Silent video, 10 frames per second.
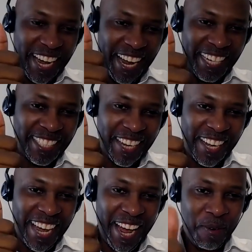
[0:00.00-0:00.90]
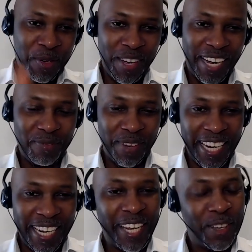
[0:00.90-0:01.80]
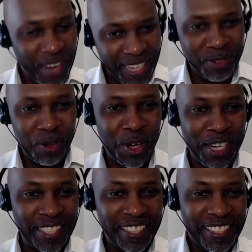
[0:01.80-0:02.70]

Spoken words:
Alexander, how are you guys feeling? Are you guys all good?